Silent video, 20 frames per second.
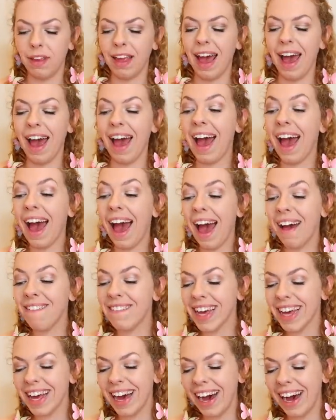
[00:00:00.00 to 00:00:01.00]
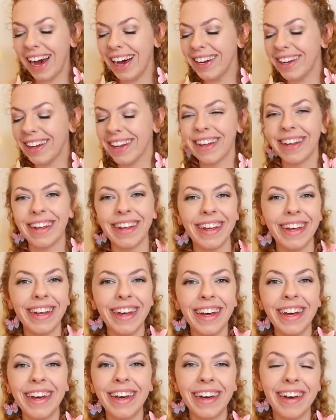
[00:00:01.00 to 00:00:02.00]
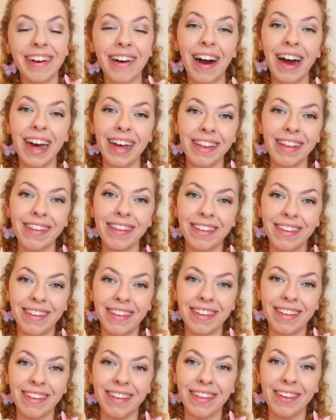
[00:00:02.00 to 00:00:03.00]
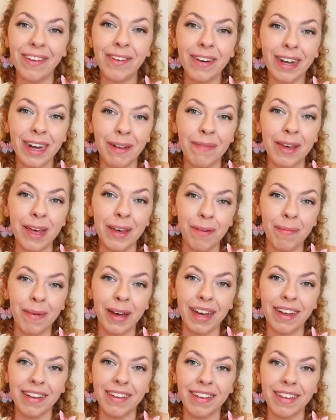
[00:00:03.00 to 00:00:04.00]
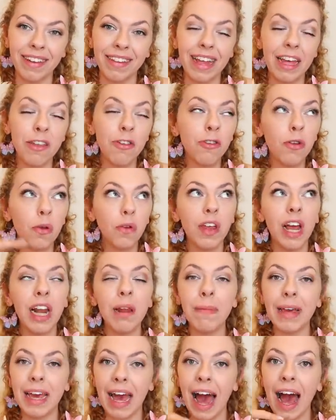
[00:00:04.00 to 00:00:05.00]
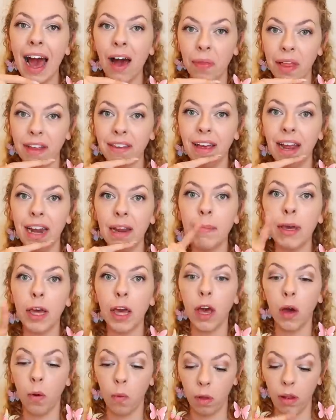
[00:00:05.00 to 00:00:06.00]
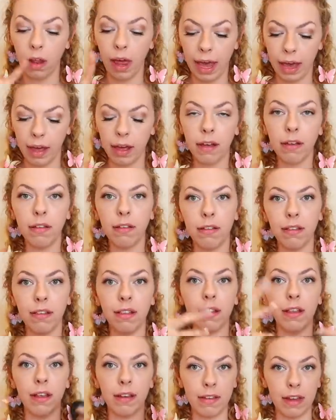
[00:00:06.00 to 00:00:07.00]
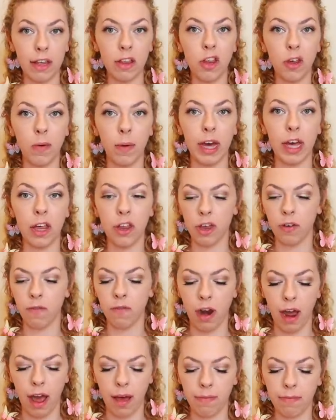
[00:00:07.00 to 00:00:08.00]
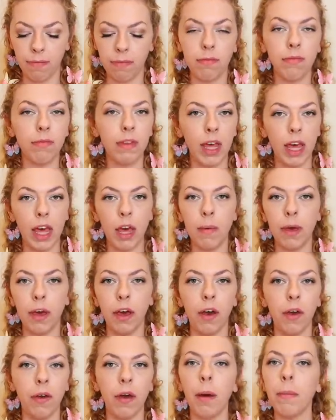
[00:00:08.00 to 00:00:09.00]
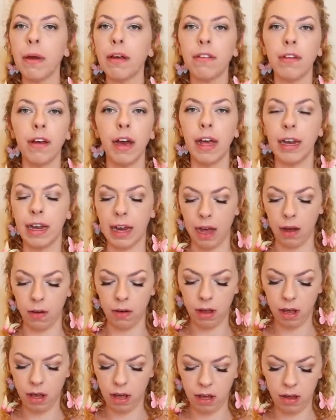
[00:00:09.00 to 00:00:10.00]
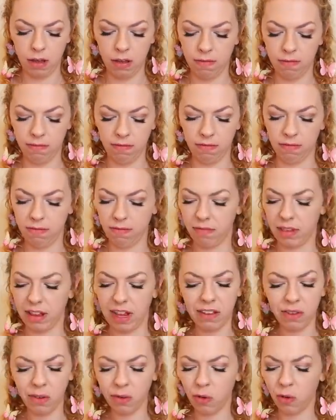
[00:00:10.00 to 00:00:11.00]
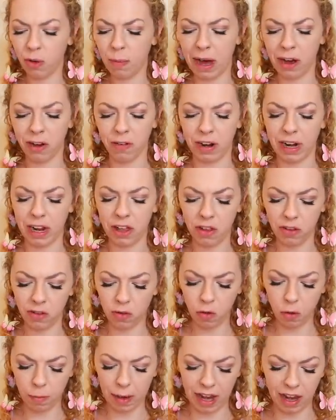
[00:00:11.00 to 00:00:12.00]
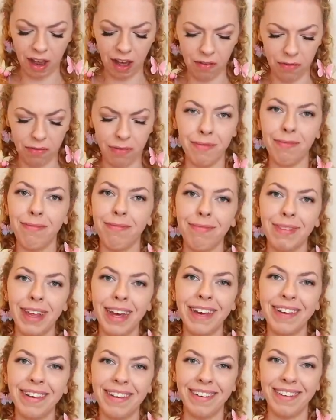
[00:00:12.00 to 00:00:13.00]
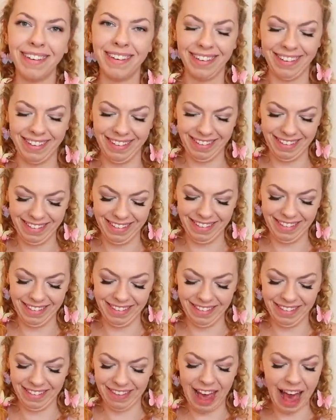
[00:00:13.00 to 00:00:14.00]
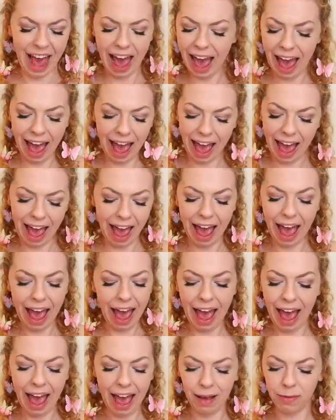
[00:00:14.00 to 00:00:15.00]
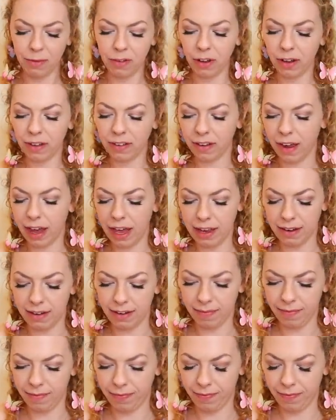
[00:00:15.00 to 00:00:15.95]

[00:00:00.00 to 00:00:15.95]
Oh my god. Guys, you're going to meet your person. They're just not telling me how. They're telling me, like, the situation. Right, here we go. I'm excited now. Let's not talk about career. Let's just talk about love. Ah, so excited.